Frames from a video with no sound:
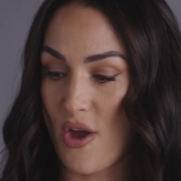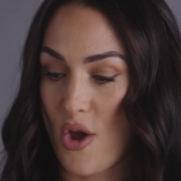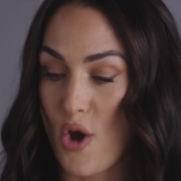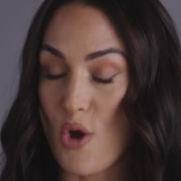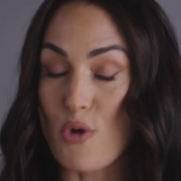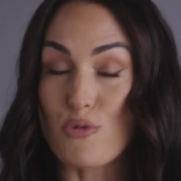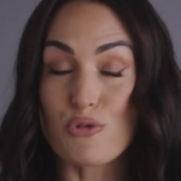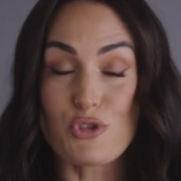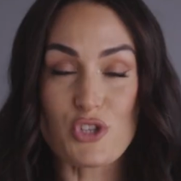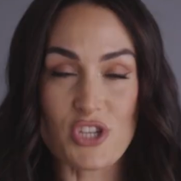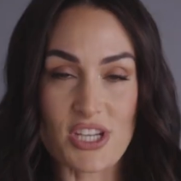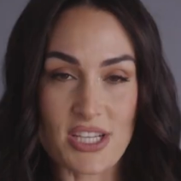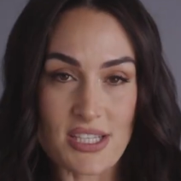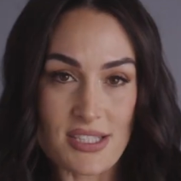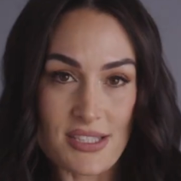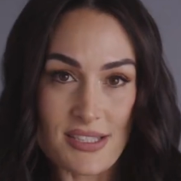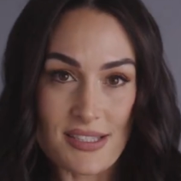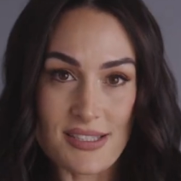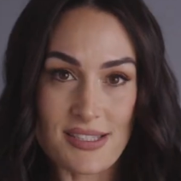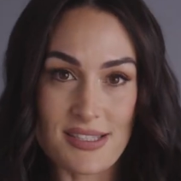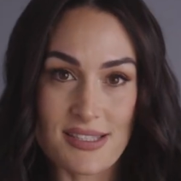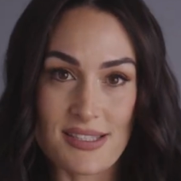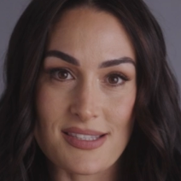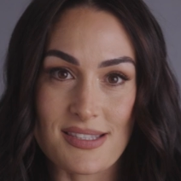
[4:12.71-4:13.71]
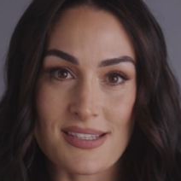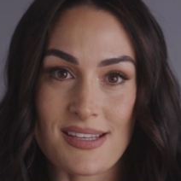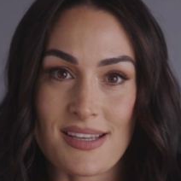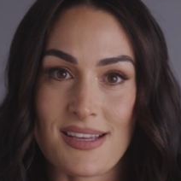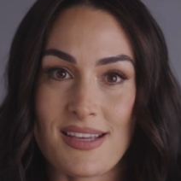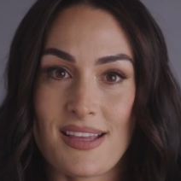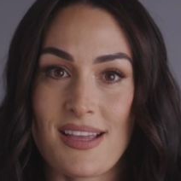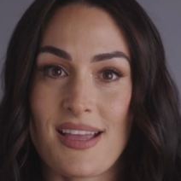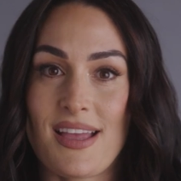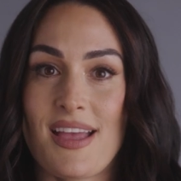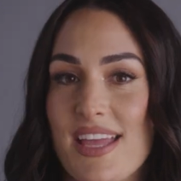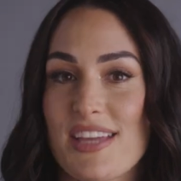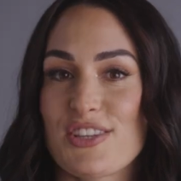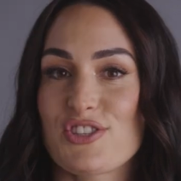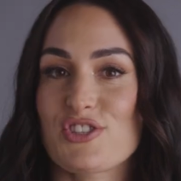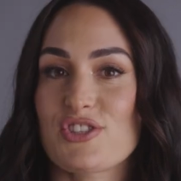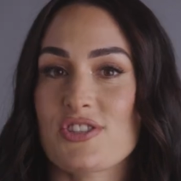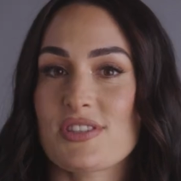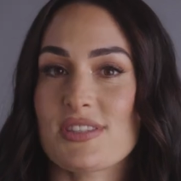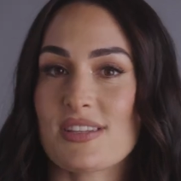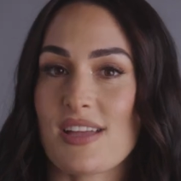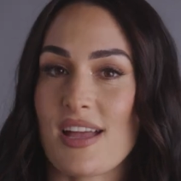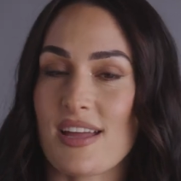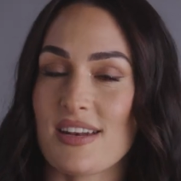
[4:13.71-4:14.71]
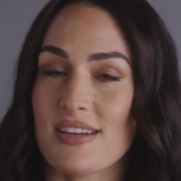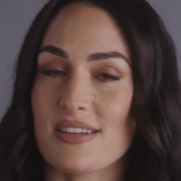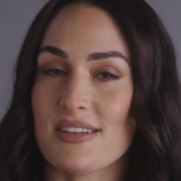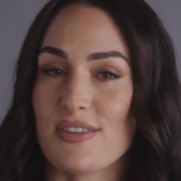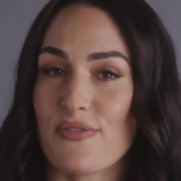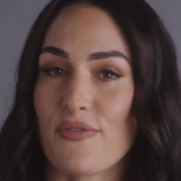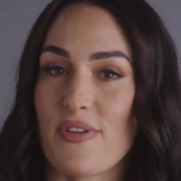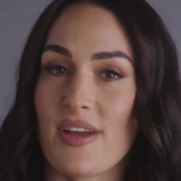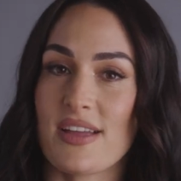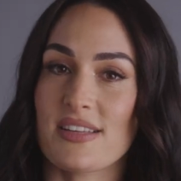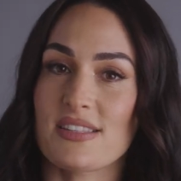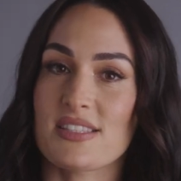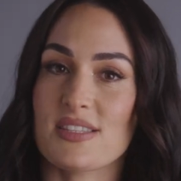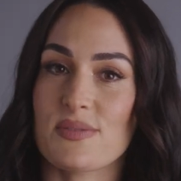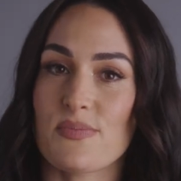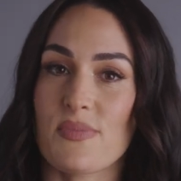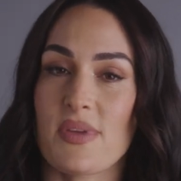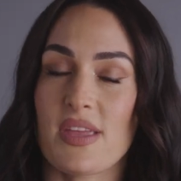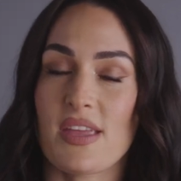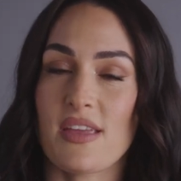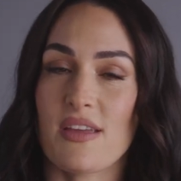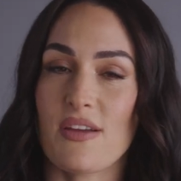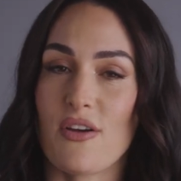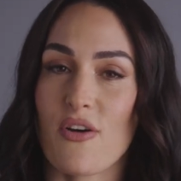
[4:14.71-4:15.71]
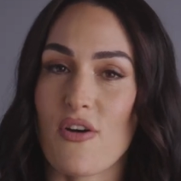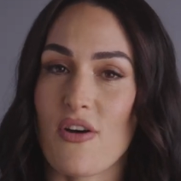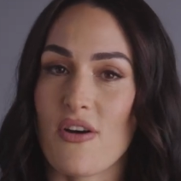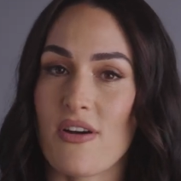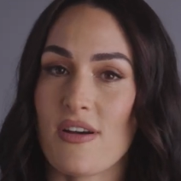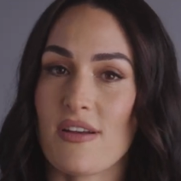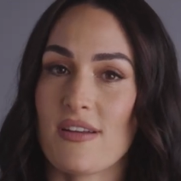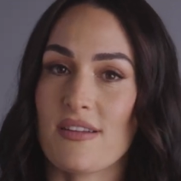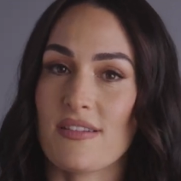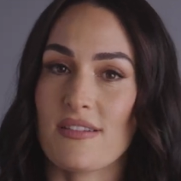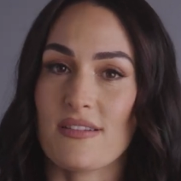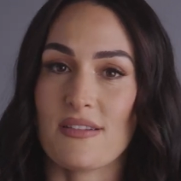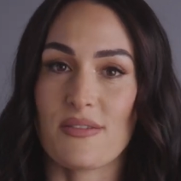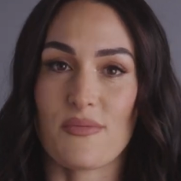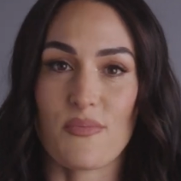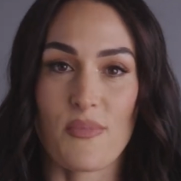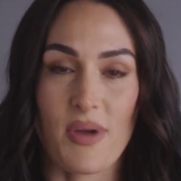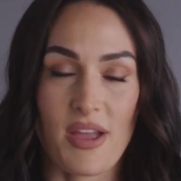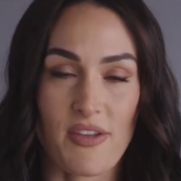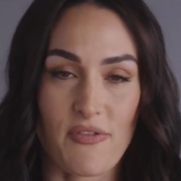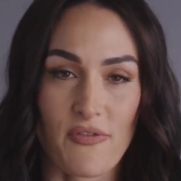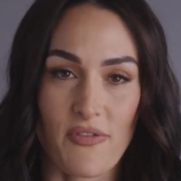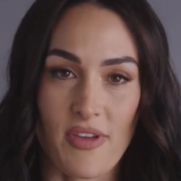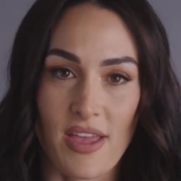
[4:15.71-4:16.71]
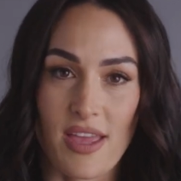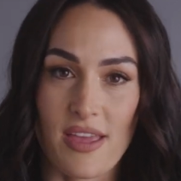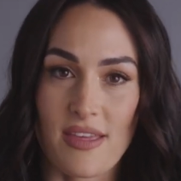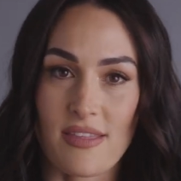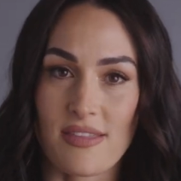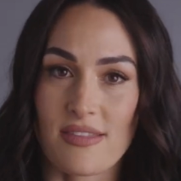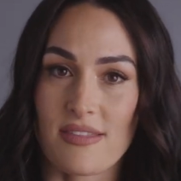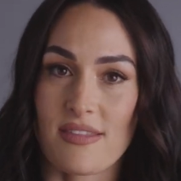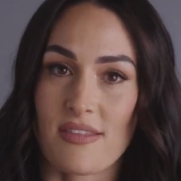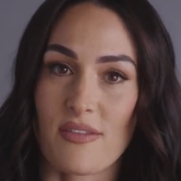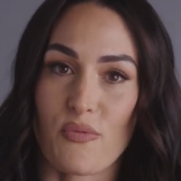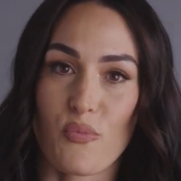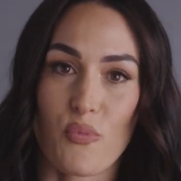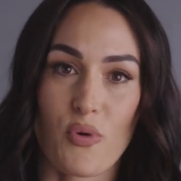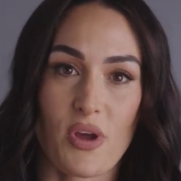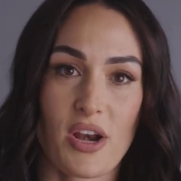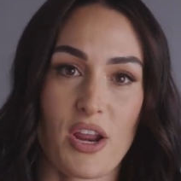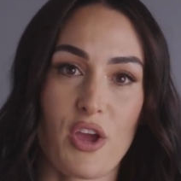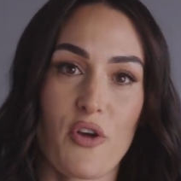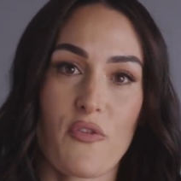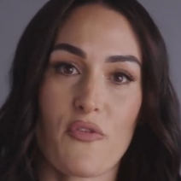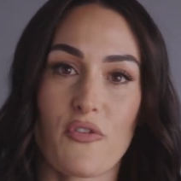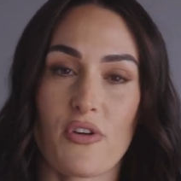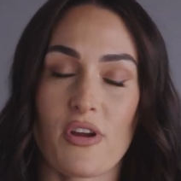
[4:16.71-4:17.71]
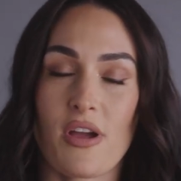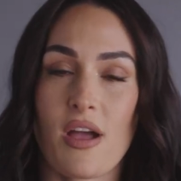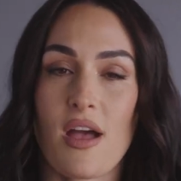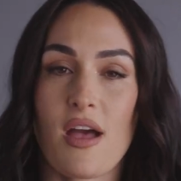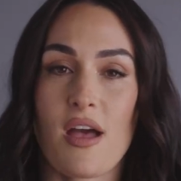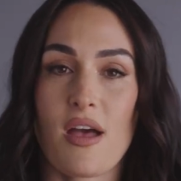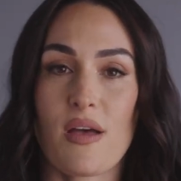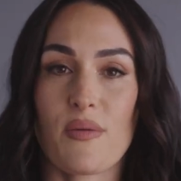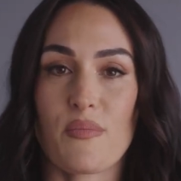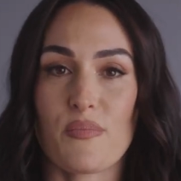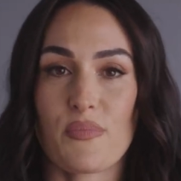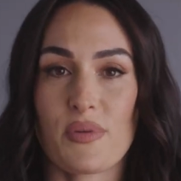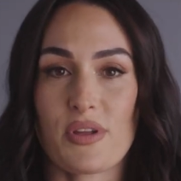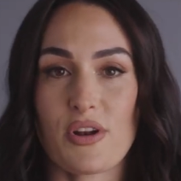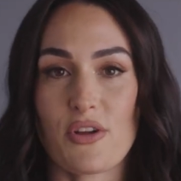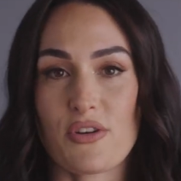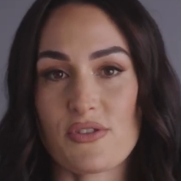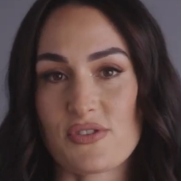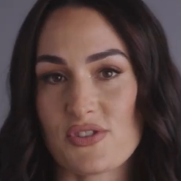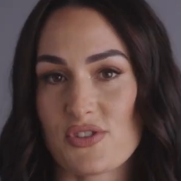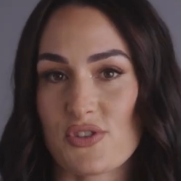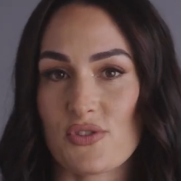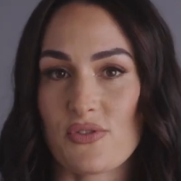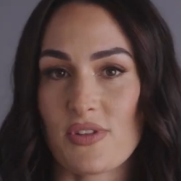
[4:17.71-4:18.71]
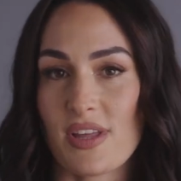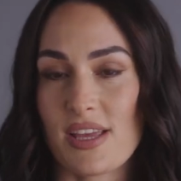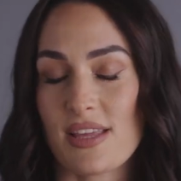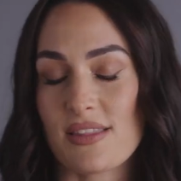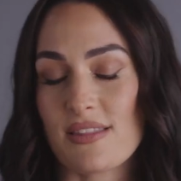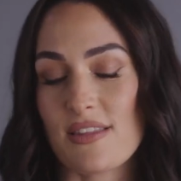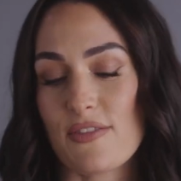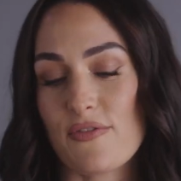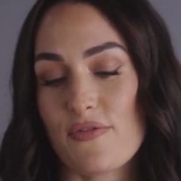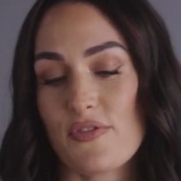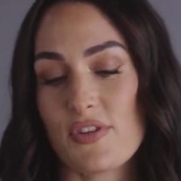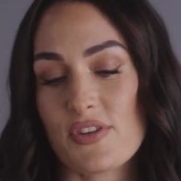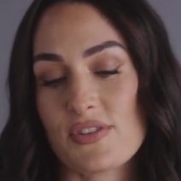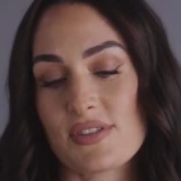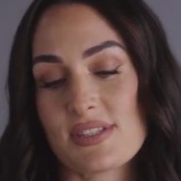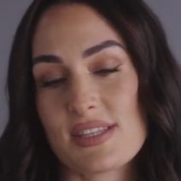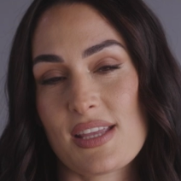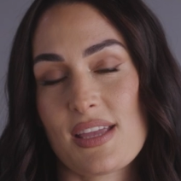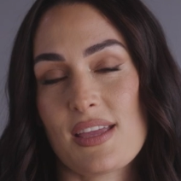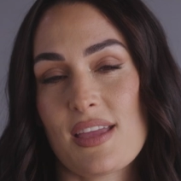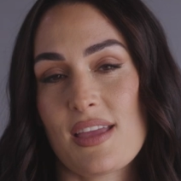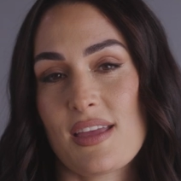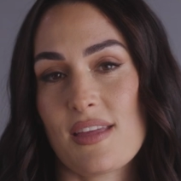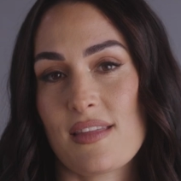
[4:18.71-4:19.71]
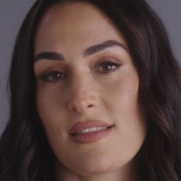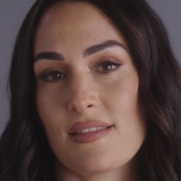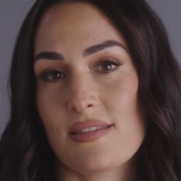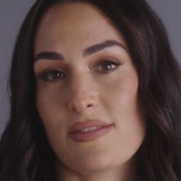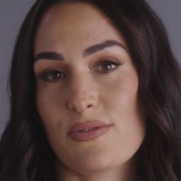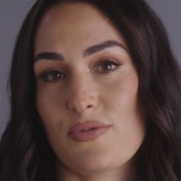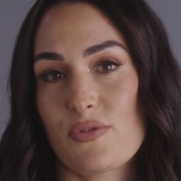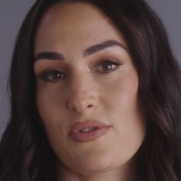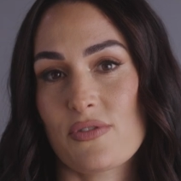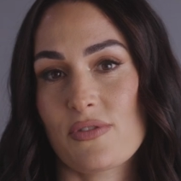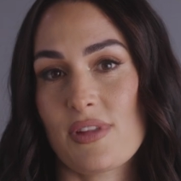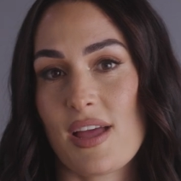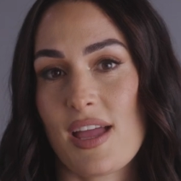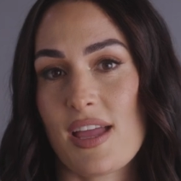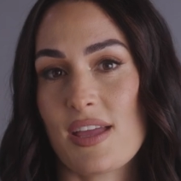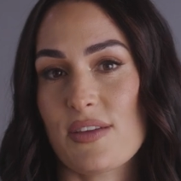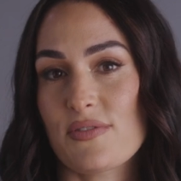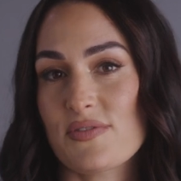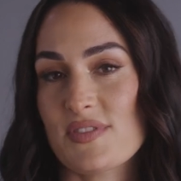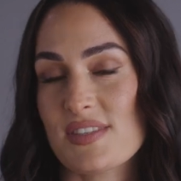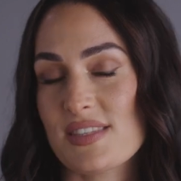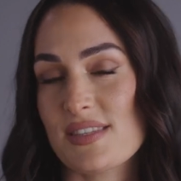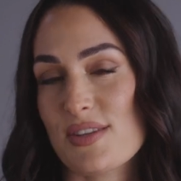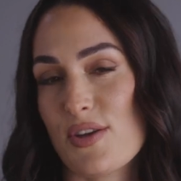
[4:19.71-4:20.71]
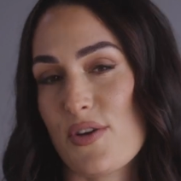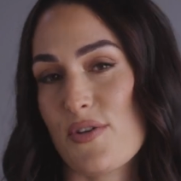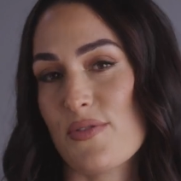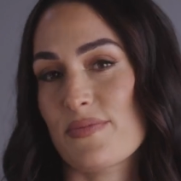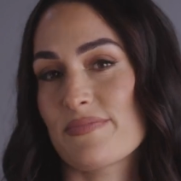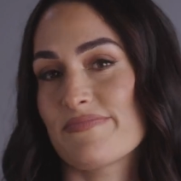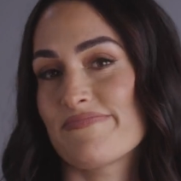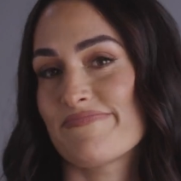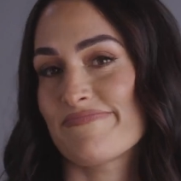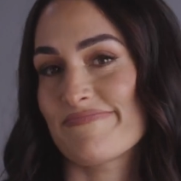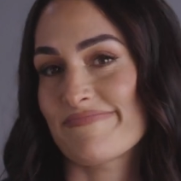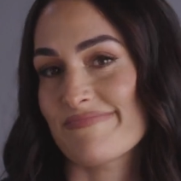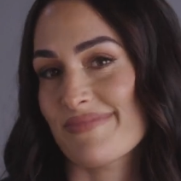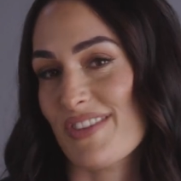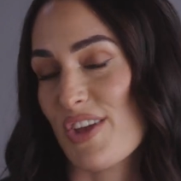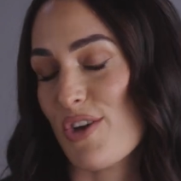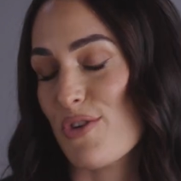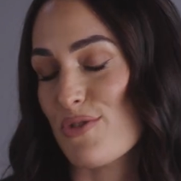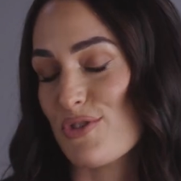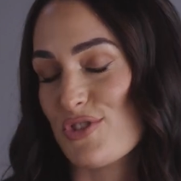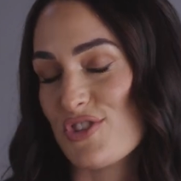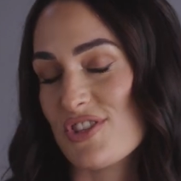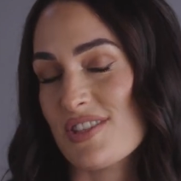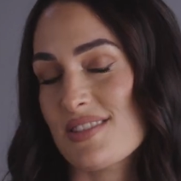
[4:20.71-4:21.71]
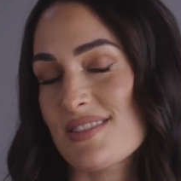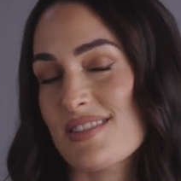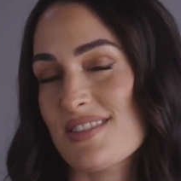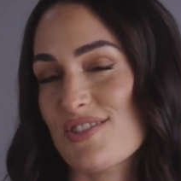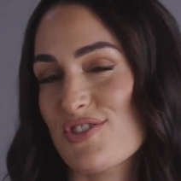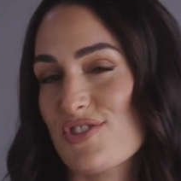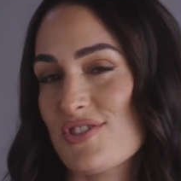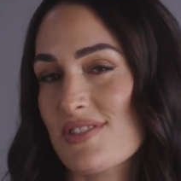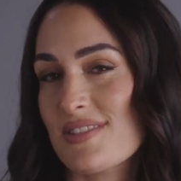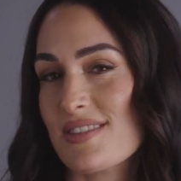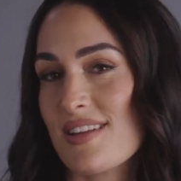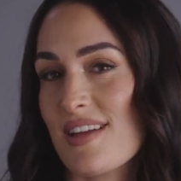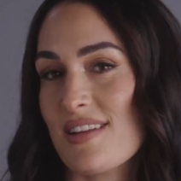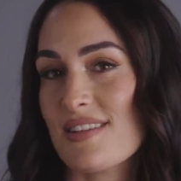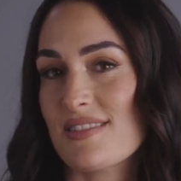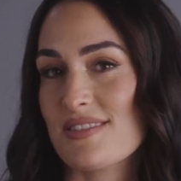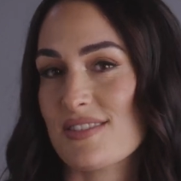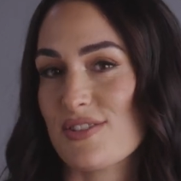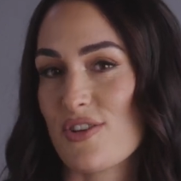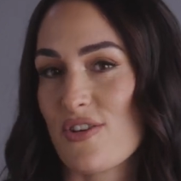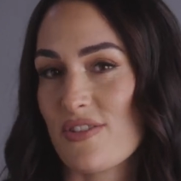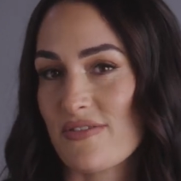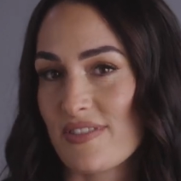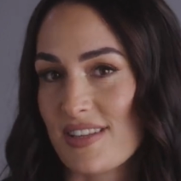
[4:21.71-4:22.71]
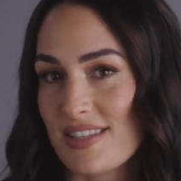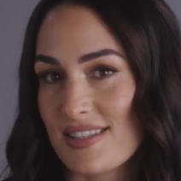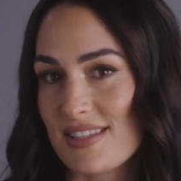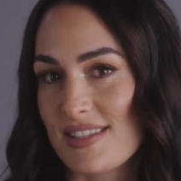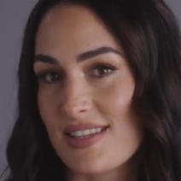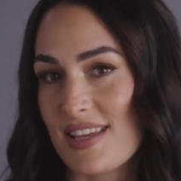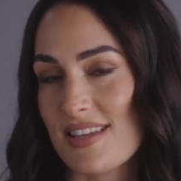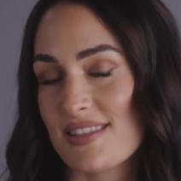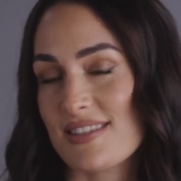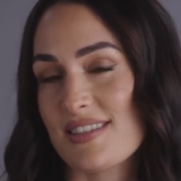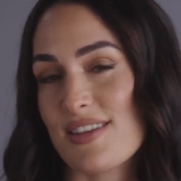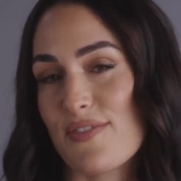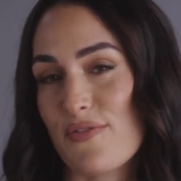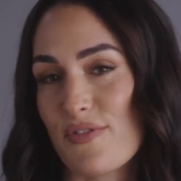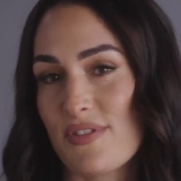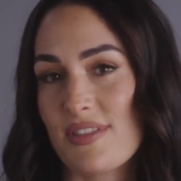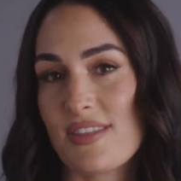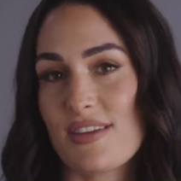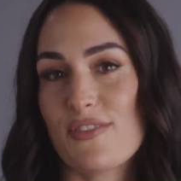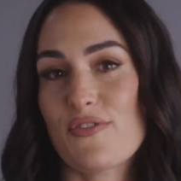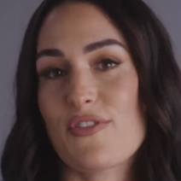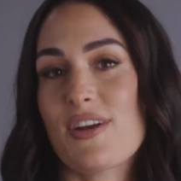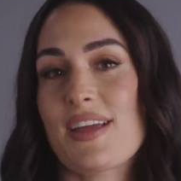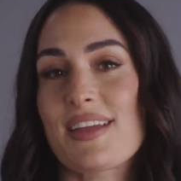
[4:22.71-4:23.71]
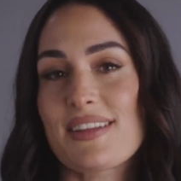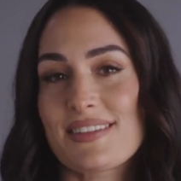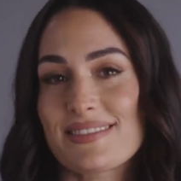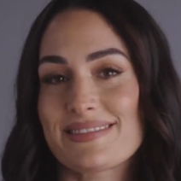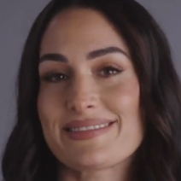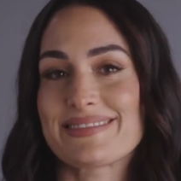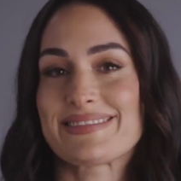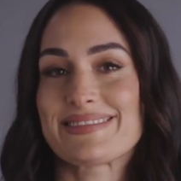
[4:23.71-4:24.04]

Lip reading: Oceans. It just kind of defines me on my faith, what I overcome, but also like the feels I get through life. So Oceans is just kind of a song that sets everything right.